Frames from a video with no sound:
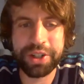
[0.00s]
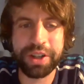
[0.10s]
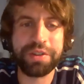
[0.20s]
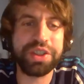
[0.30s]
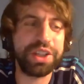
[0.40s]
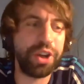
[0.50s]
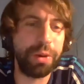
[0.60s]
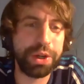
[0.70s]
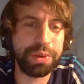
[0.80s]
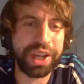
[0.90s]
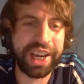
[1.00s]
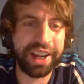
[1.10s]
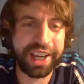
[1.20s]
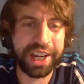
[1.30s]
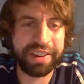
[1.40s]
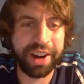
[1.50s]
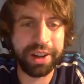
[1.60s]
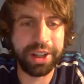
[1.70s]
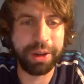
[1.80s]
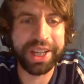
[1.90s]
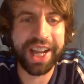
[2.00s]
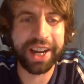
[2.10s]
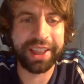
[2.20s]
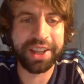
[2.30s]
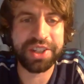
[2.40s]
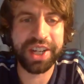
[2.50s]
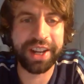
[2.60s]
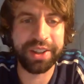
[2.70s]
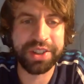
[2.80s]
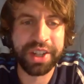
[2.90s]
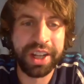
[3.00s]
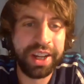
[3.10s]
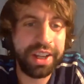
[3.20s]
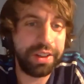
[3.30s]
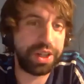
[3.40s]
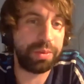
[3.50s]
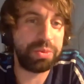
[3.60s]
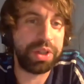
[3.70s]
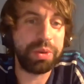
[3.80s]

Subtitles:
Because obviously so much was geared around Chloe Kelly last year, because she had